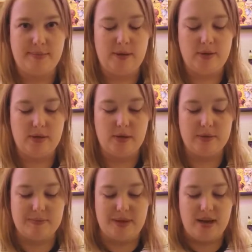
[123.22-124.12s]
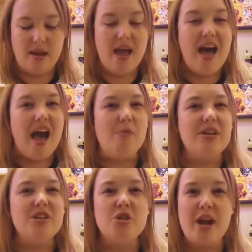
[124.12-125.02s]
of both of those. But I
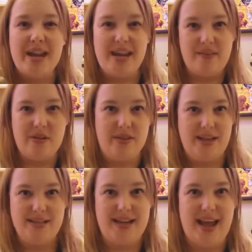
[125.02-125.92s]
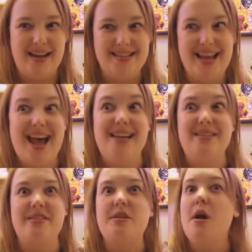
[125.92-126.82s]
wanted to try and get a few things to kind of
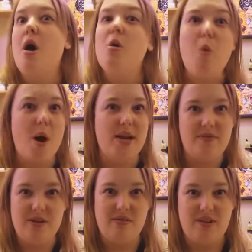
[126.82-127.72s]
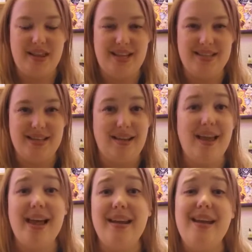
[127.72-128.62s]
test quite a few different things in the
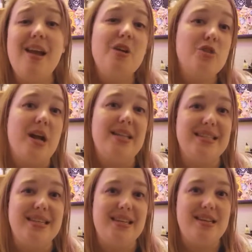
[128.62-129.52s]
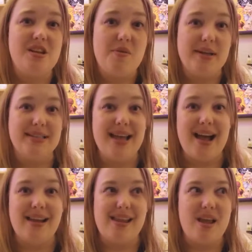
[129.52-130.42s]
line, try and see, you know,
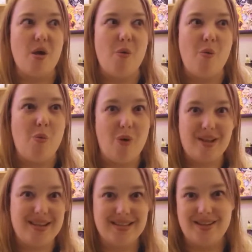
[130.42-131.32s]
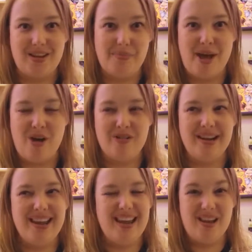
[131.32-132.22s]
exactly what this is all about,
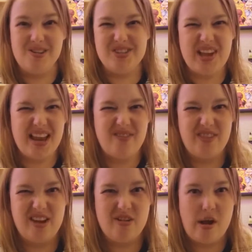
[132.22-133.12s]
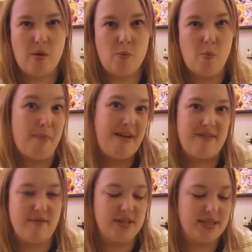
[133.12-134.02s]
and also kind of figure out what my
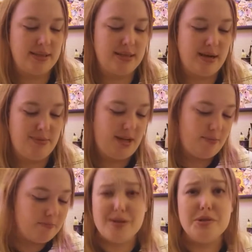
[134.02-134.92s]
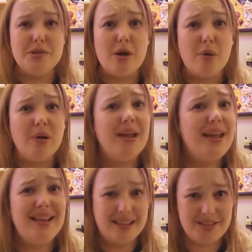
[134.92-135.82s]
favorite scent is going to be. So
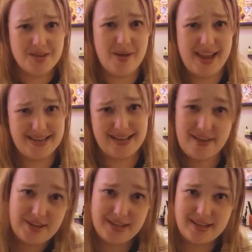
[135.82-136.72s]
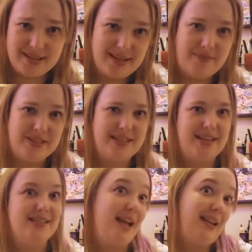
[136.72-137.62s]
let's just go ahead and dive into this stuff and see
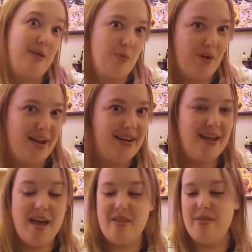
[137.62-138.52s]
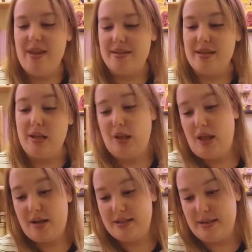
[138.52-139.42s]
exactly what this
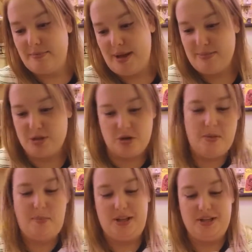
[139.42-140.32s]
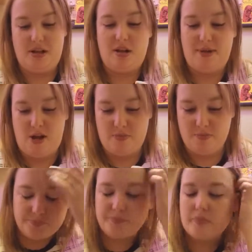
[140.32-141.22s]
Luxe by Mr. Bubble is all about.
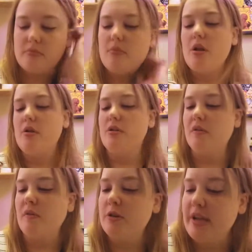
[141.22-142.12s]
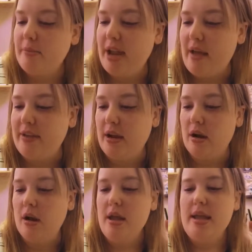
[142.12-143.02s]
So the first item we have
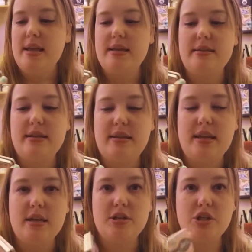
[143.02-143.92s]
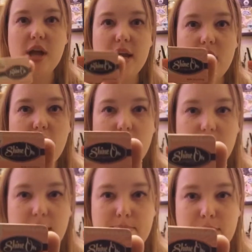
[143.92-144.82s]
here is the Shine
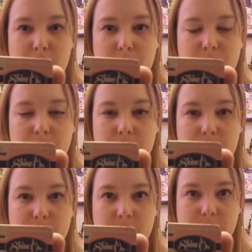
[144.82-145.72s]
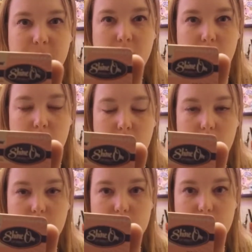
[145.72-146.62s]
On Lip Balm.
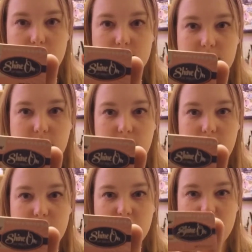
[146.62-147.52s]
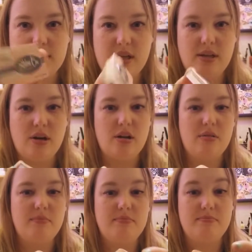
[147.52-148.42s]
And as you can see, it's just a
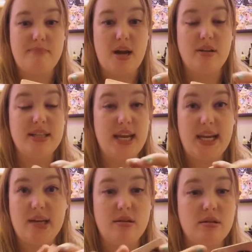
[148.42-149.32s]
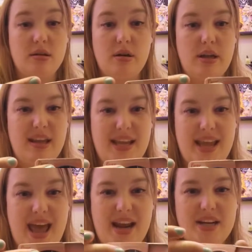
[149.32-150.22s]
little metal tin.
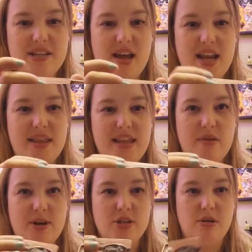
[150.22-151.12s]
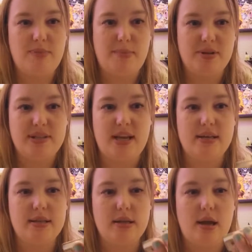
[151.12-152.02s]
And I just got it in the Original Bubble scent.